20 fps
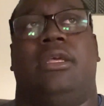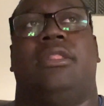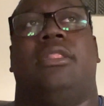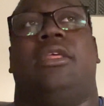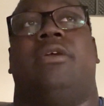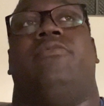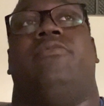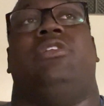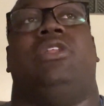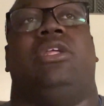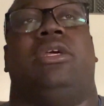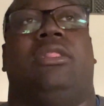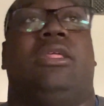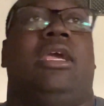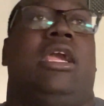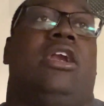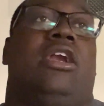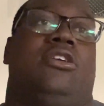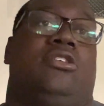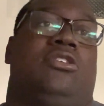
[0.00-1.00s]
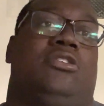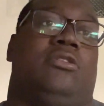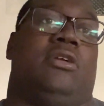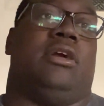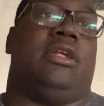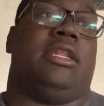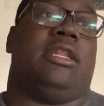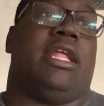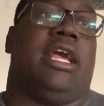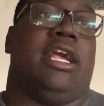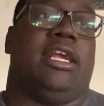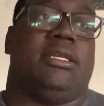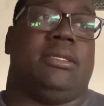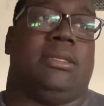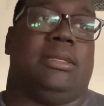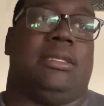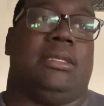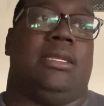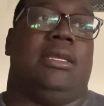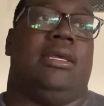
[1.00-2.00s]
then we did the air strut next,